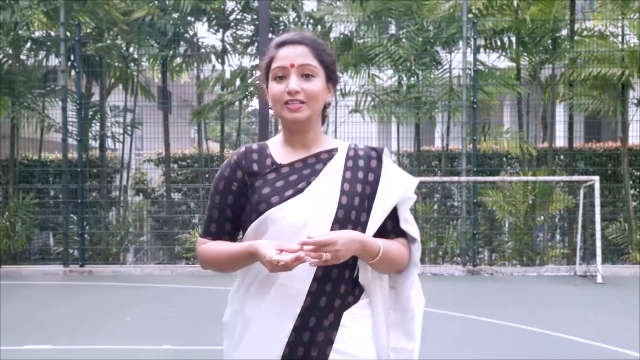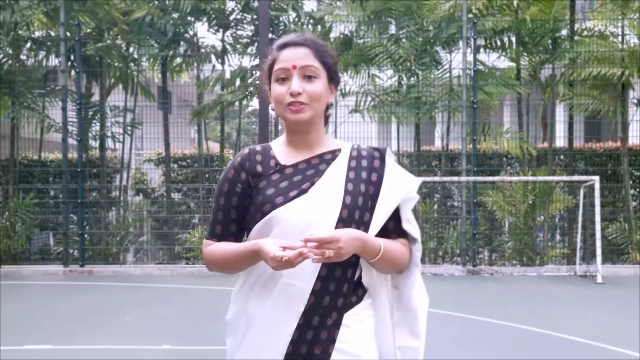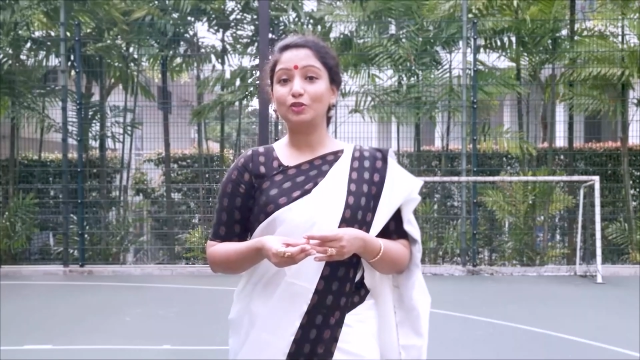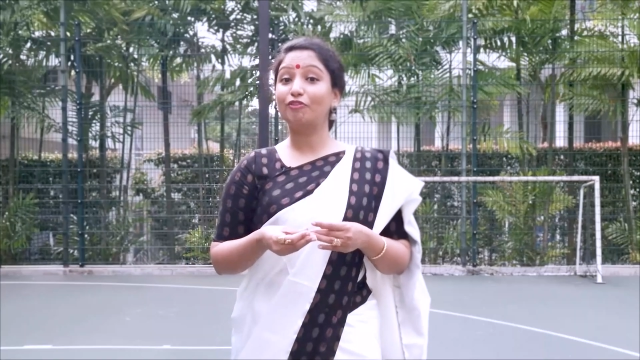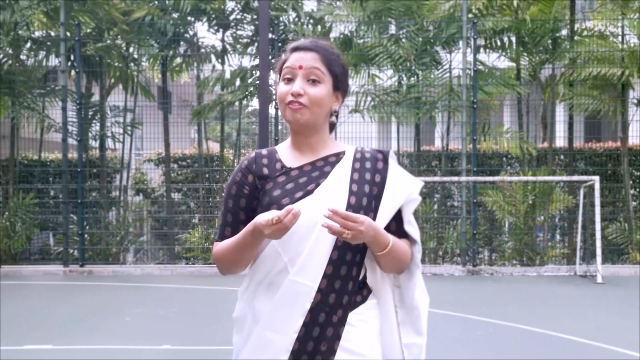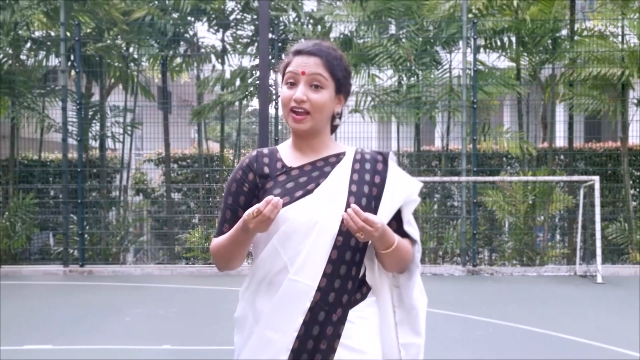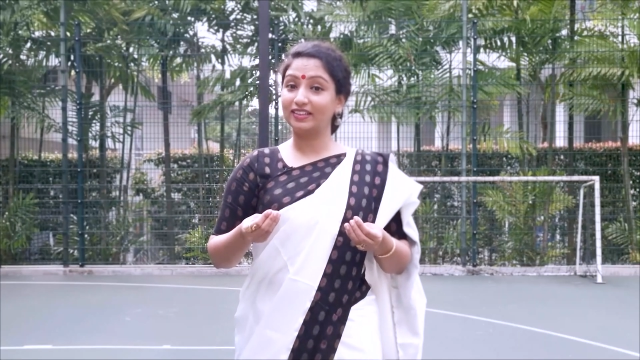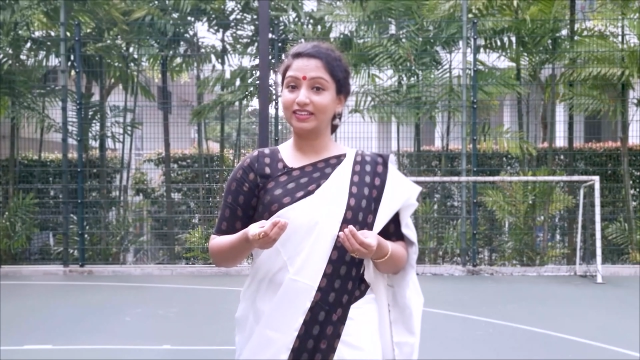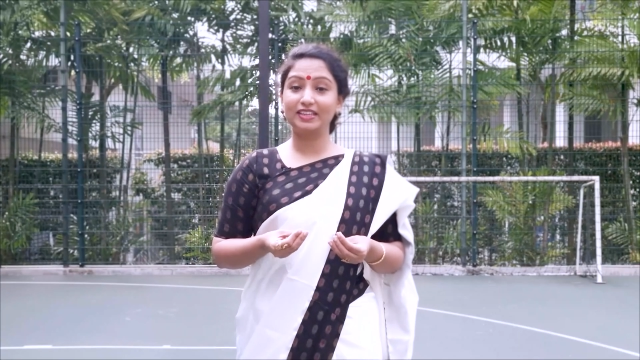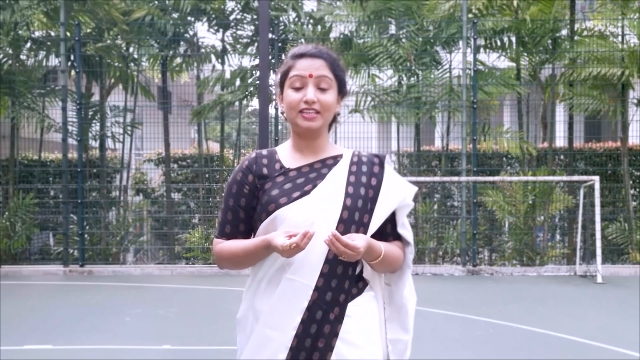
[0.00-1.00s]
So
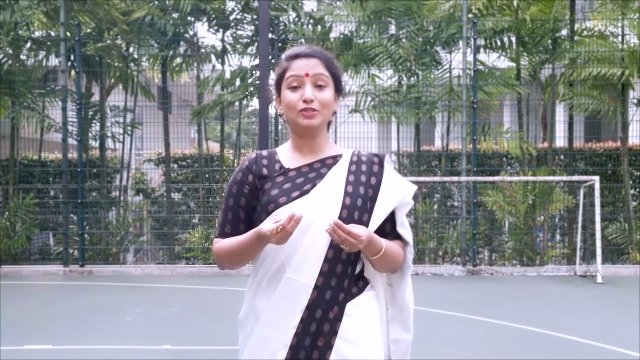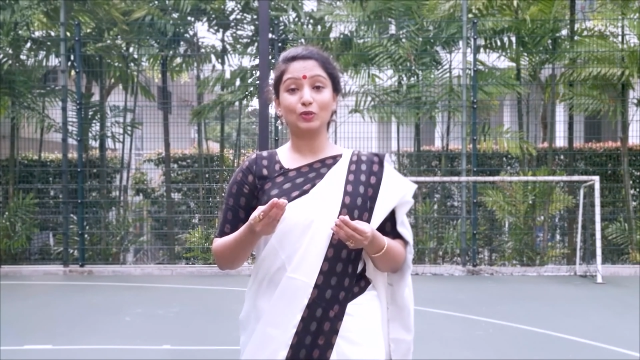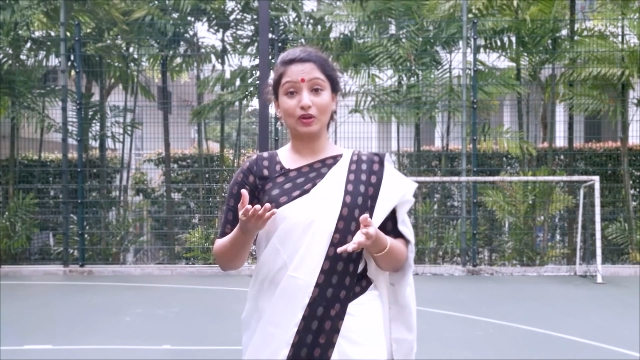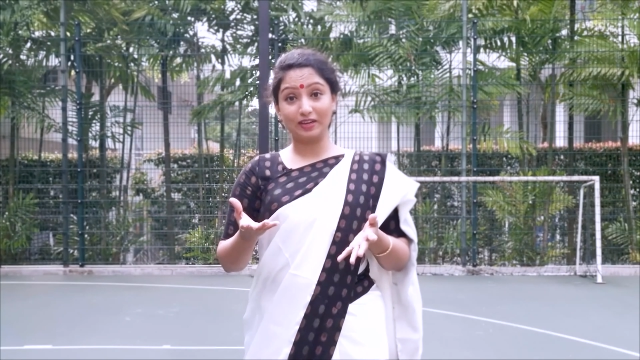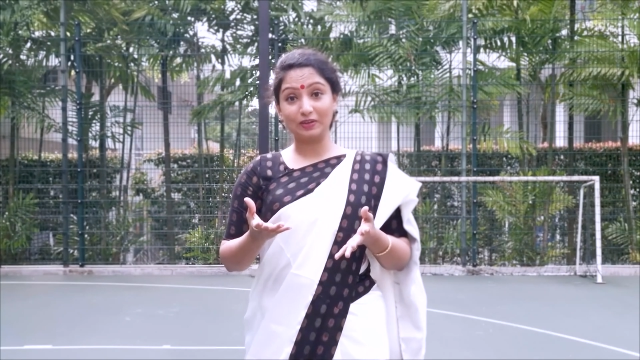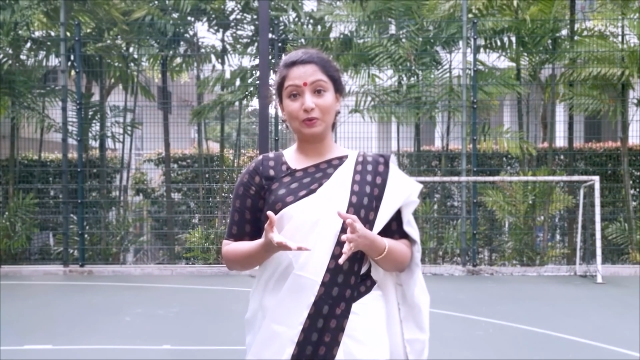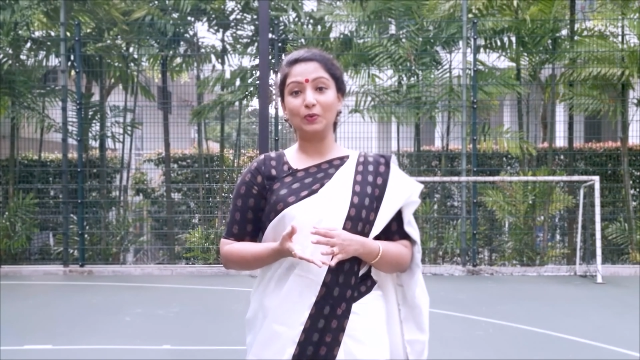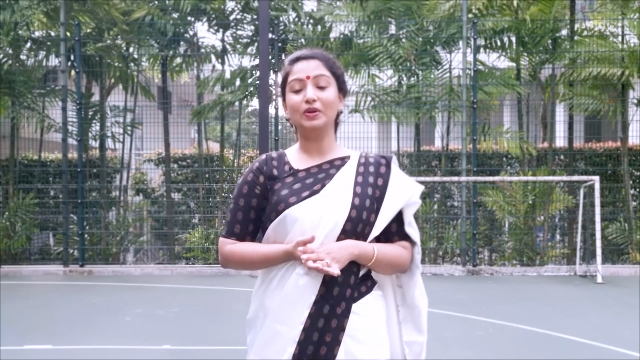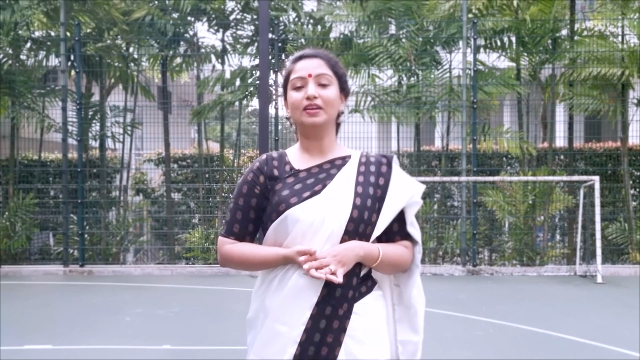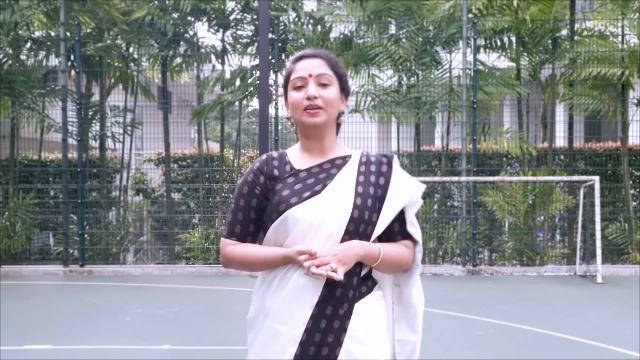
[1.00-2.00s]
finally, to conclude,